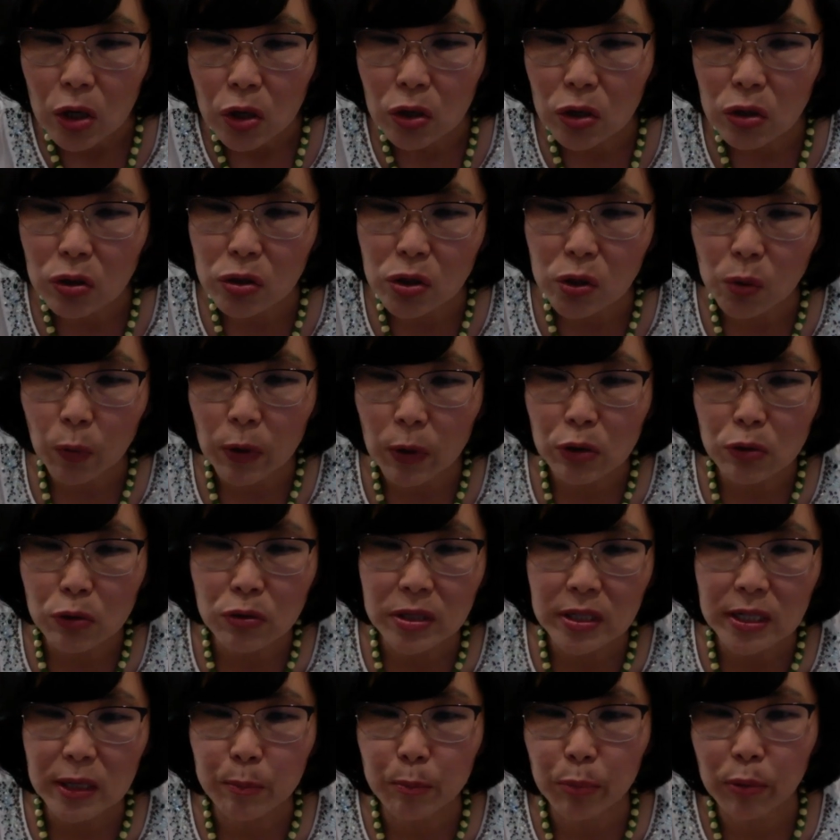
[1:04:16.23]
so when you
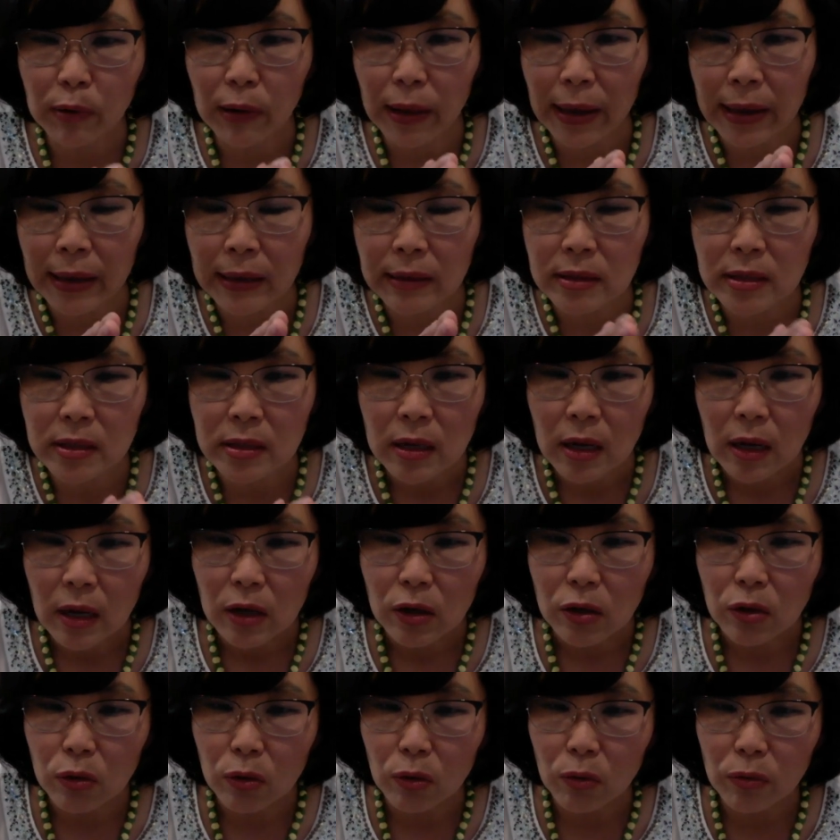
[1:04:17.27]
see plants,
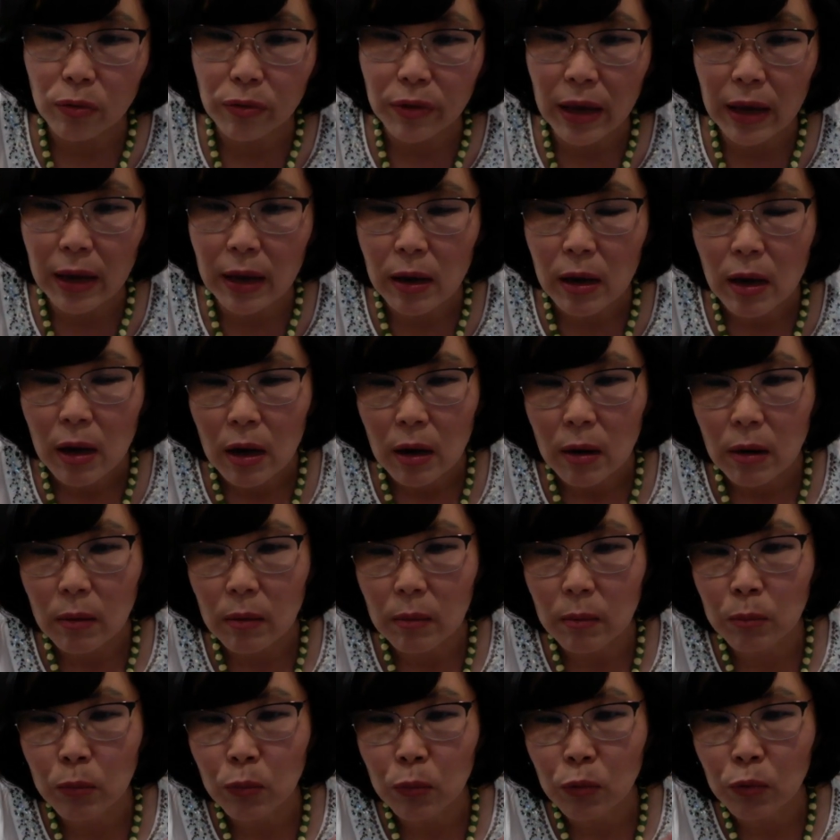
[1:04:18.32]
they
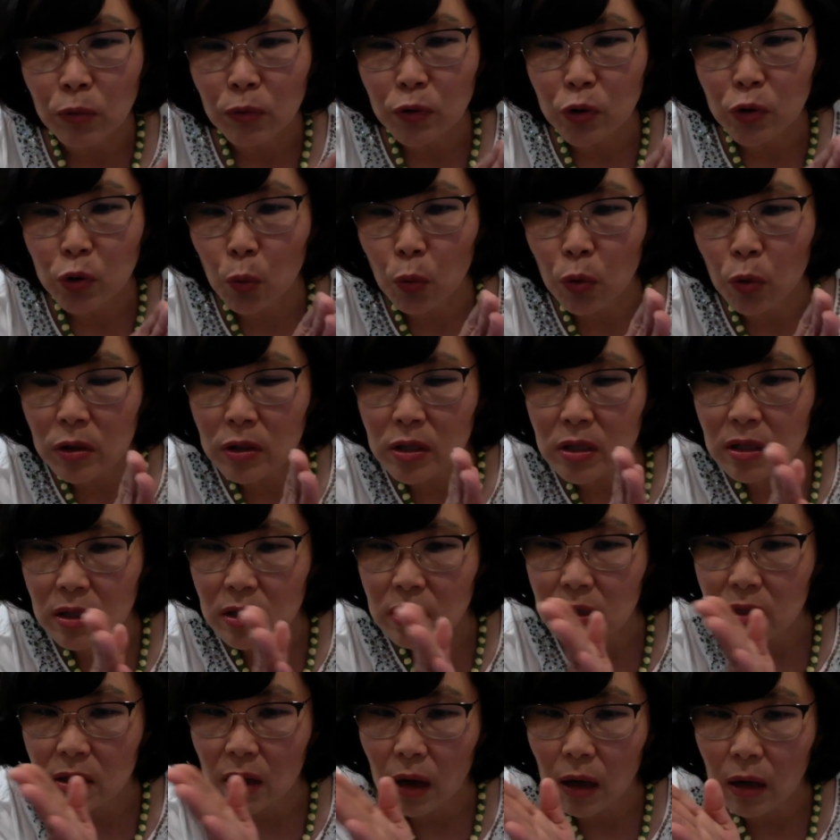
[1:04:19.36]
move towards the
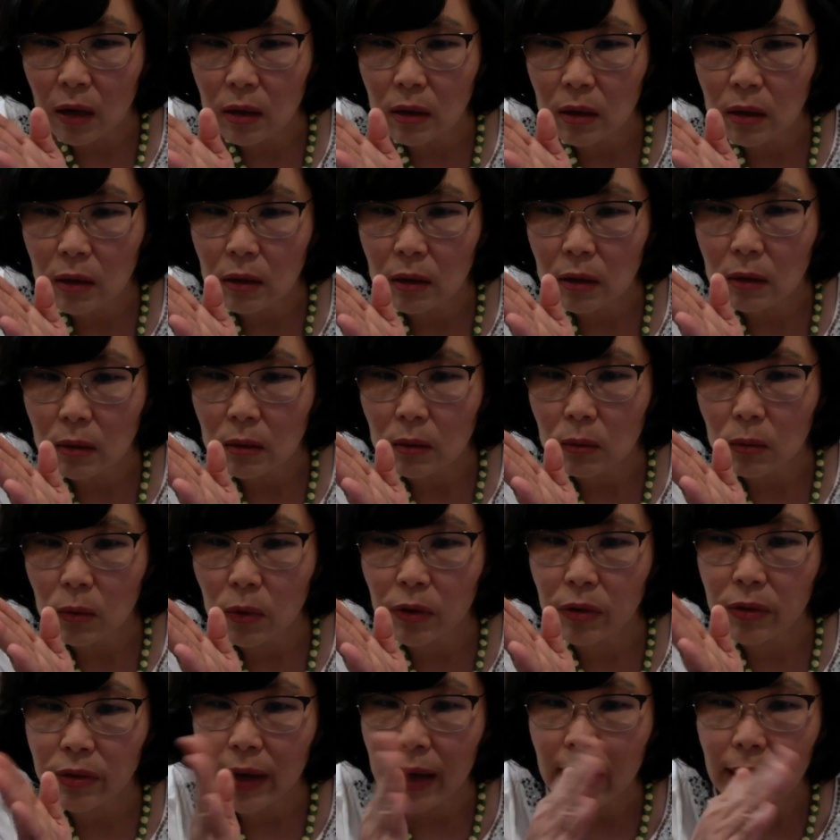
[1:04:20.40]
sun. Well,
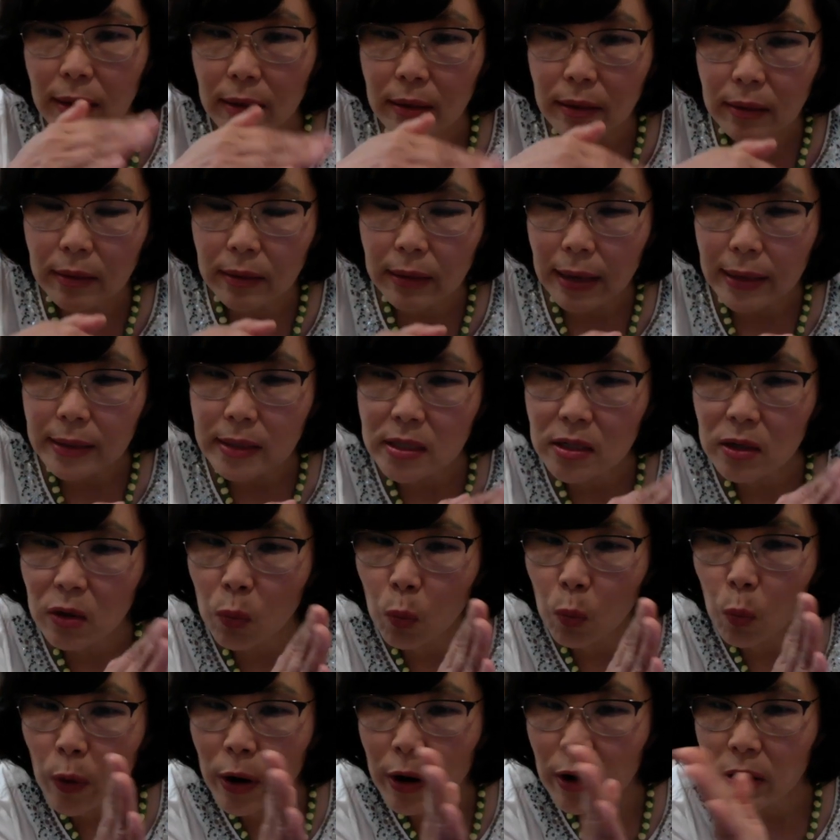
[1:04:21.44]
that's an
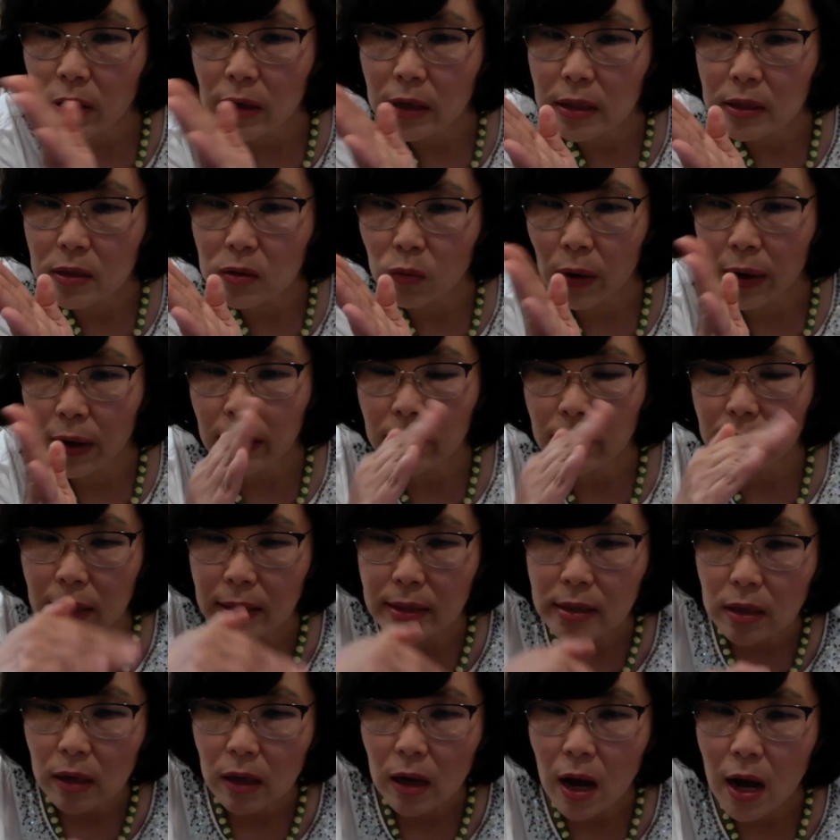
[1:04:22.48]
awareness, right?
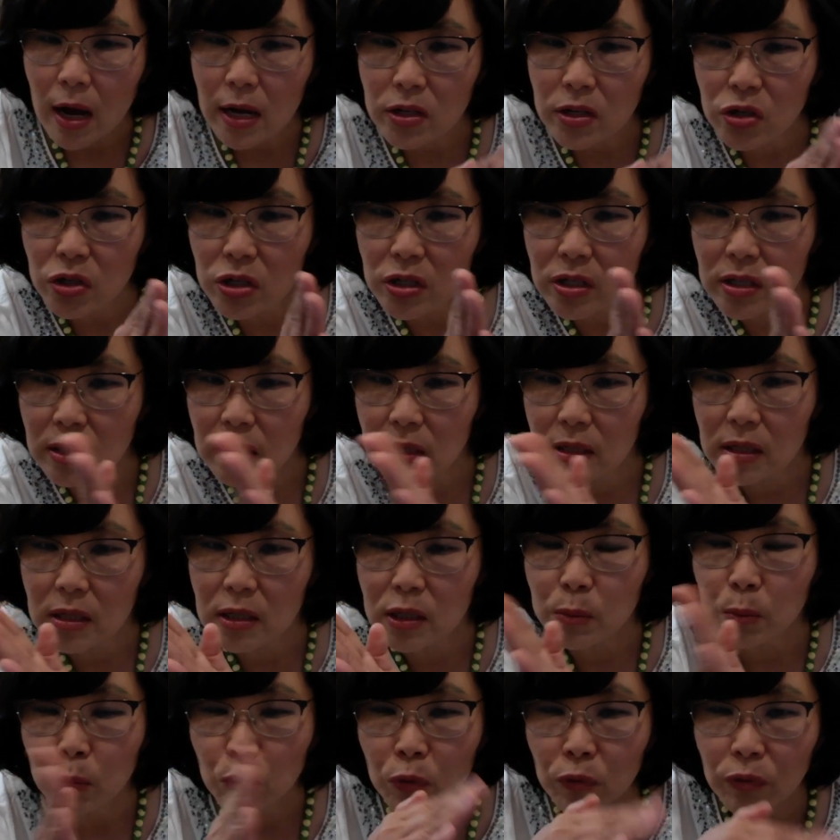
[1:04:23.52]
That's a consciousness. It's
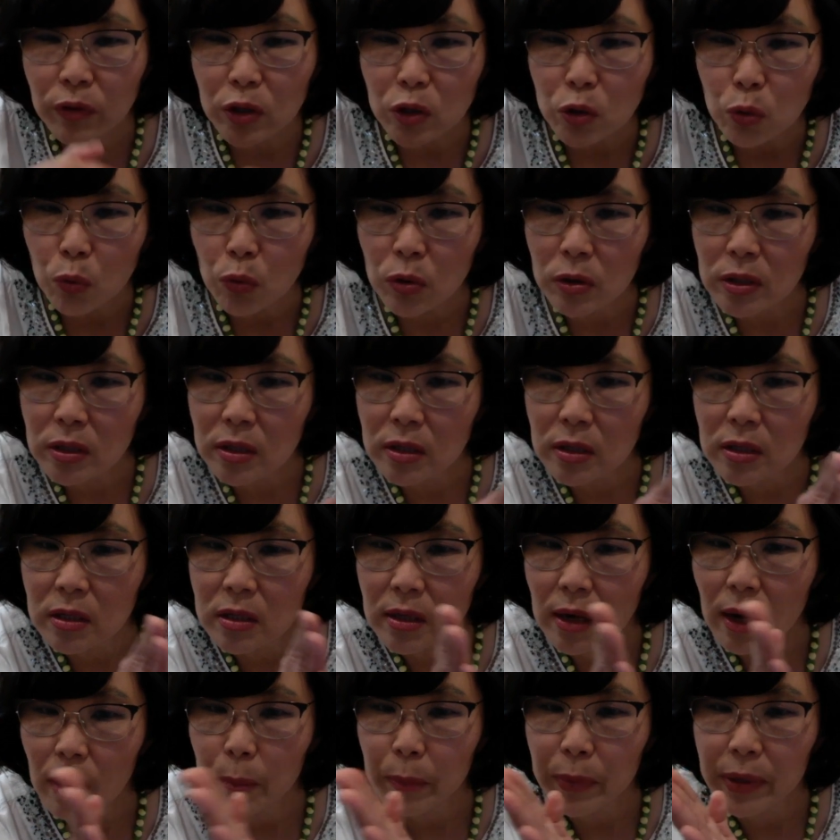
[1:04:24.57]
moving towards the
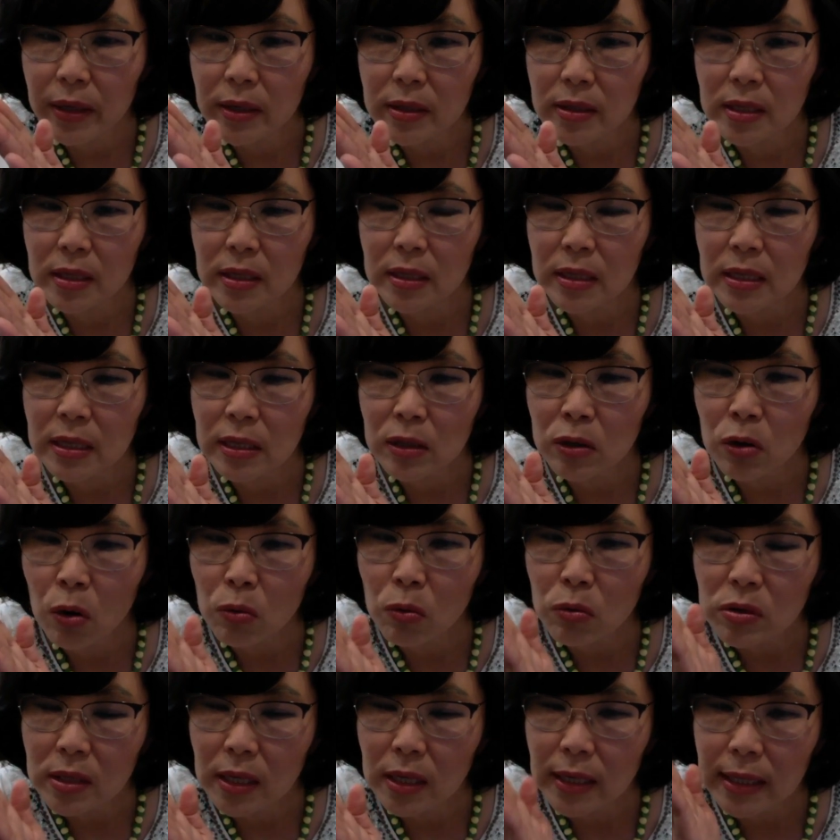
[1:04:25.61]
sun because it
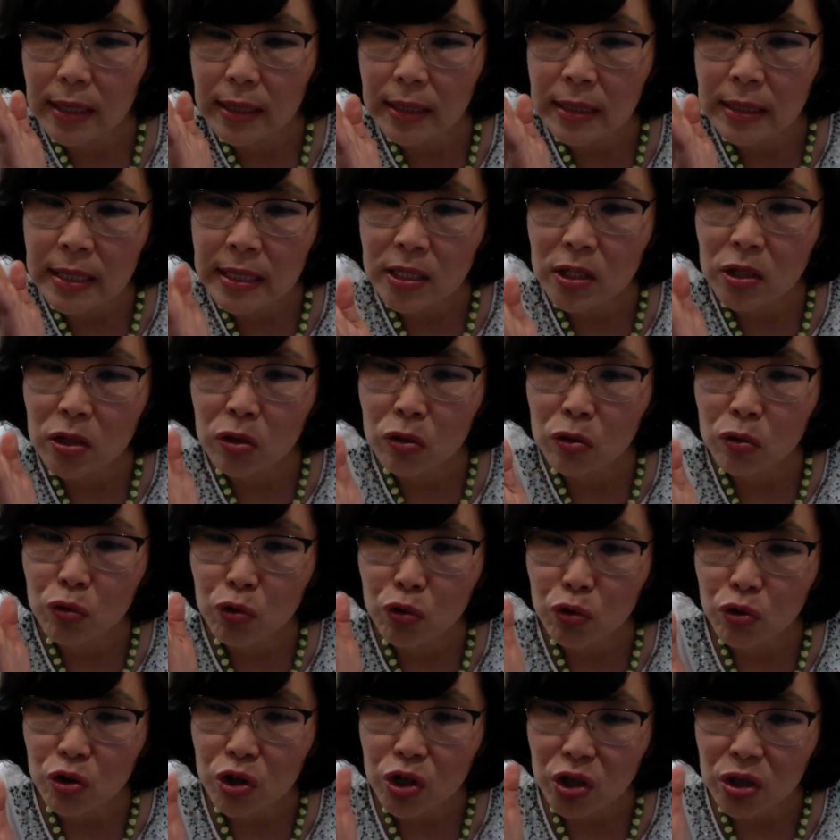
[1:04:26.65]
knows that it needs the
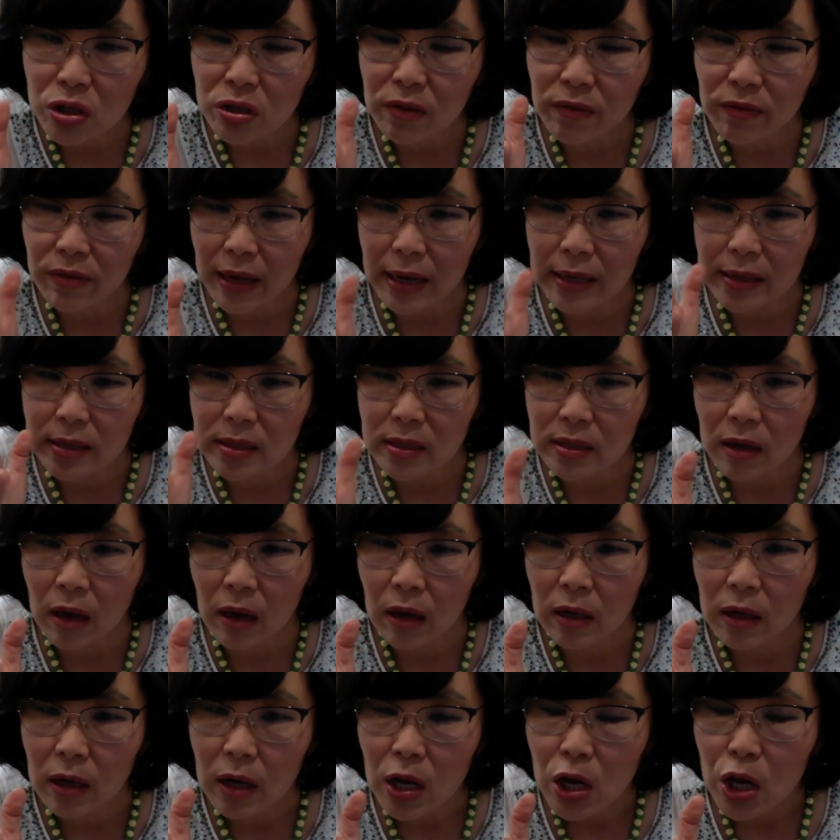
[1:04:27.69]
nutrition of that sun.